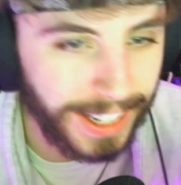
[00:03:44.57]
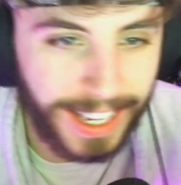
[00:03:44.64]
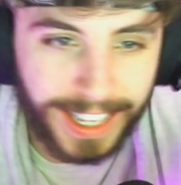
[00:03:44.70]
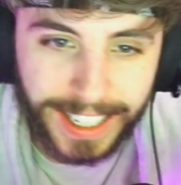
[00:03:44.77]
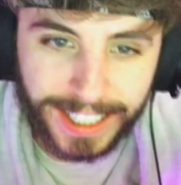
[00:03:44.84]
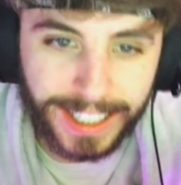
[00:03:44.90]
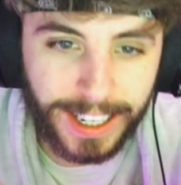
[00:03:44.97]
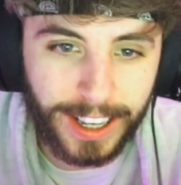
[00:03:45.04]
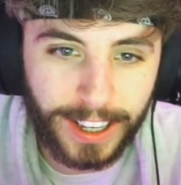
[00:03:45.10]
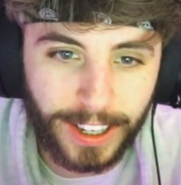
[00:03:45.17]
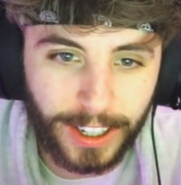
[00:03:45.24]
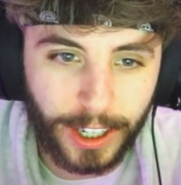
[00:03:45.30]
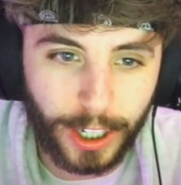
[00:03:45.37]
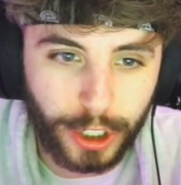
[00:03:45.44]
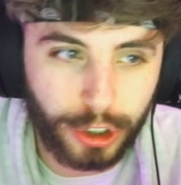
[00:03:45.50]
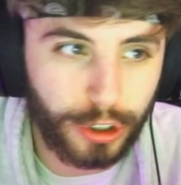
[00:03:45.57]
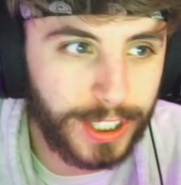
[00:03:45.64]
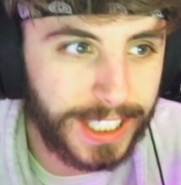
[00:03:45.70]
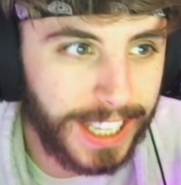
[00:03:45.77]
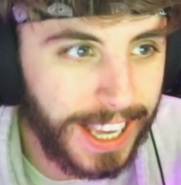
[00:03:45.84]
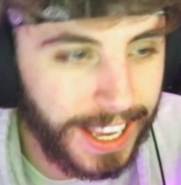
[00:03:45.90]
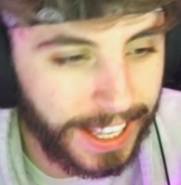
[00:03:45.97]
And they can
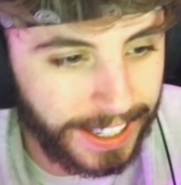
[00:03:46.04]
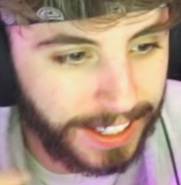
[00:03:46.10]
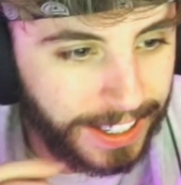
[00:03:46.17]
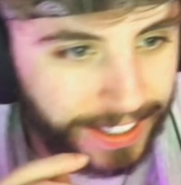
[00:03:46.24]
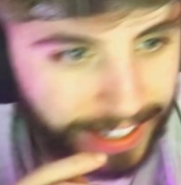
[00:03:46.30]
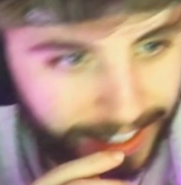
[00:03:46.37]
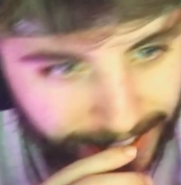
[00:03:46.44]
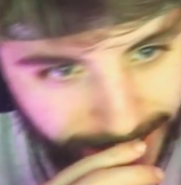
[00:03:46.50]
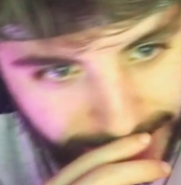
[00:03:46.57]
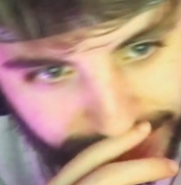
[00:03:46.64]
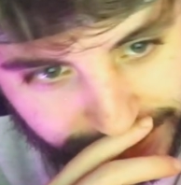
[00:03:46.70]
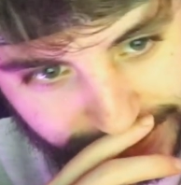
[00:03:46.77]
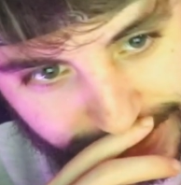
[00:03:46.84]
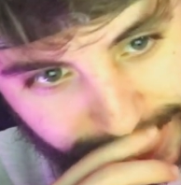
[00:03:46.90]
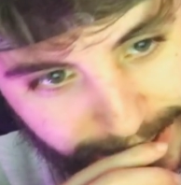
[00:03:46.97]
adjust it in the DNA.